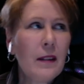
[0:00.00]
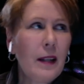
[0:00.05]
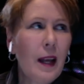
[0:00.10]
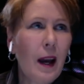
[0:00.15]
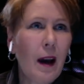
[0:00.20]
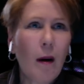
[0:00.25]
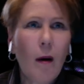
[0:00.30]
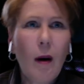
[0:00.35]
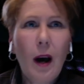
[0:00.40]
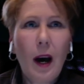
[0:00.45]

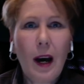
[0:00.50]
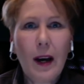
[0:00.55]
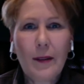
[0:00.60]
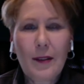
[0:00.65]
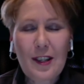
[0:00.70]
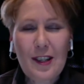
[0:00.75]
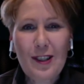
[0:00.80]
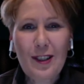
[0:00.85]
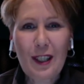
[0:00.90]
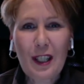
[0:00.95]
Now,
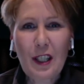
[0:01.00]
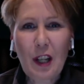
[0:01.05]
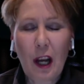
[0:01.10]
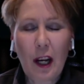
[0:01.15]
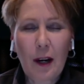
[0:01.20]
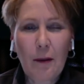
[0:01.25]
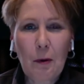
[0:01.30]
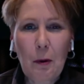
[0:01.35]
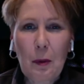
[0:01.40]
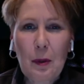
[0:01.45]
obviously,
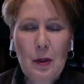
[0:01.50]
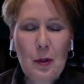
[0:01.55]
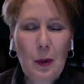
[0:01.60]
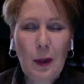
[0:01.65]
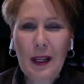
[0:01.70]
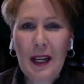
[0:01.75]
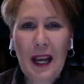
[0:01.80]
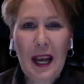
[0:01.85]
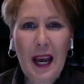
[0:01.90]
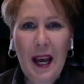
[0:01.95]
not everyone's
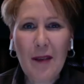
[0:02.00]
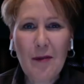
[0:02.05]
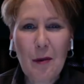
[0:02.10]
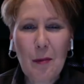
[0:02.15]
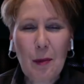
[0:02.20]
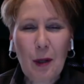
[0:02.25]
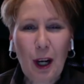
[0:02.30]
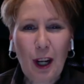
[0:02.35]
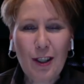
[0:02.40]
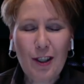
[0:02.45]
going to have a
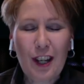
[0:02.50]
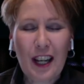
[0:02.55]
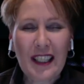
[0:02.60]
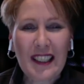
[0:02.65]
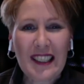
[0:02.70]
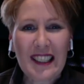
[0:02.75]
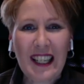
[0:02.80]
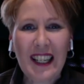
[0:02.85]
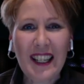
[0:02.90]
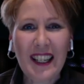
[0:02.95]

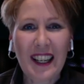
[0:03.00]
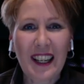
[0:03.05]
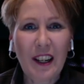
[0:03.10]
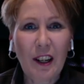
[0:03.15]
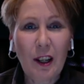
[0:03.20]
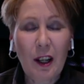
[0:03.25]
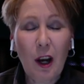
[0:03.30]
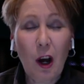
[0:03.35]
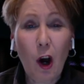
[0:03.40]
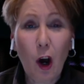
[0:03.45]
project
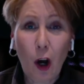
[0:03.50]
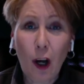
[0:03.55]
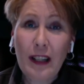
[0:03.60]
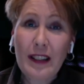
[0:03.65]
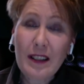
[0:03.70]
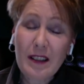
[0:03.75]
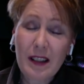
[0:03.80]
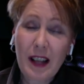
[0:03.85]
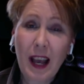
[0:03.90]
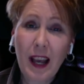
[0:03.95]
done
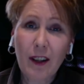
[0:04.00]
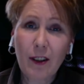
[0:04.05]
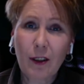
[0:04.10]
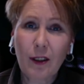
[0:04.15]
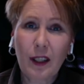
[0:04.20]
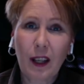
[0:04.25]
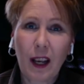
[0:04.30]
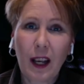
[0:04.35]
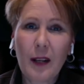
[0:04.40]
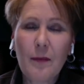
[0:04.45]
on
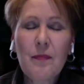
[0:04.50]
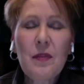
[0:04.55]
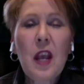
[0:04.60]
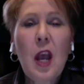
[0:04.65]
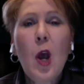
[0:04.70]
Saturday.